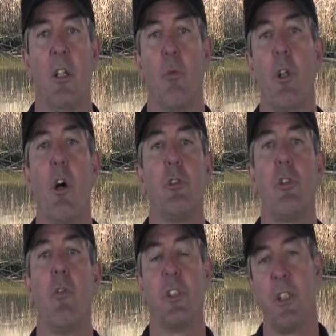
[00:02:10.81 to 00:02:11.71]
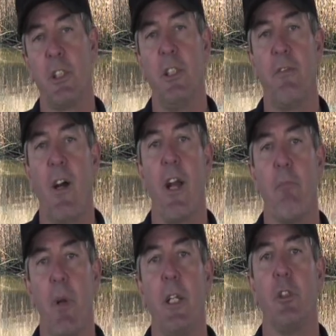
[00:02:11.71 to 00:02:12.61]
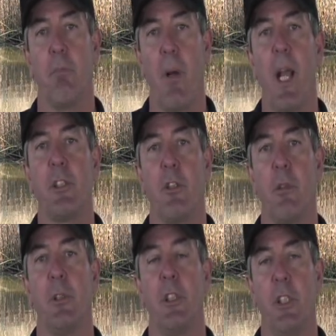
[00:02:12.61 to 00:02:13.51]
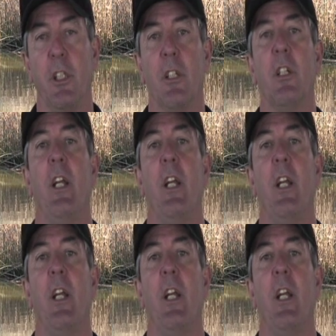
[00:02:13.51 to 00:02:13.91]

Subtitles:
We host over 65 major bass tournaments a year,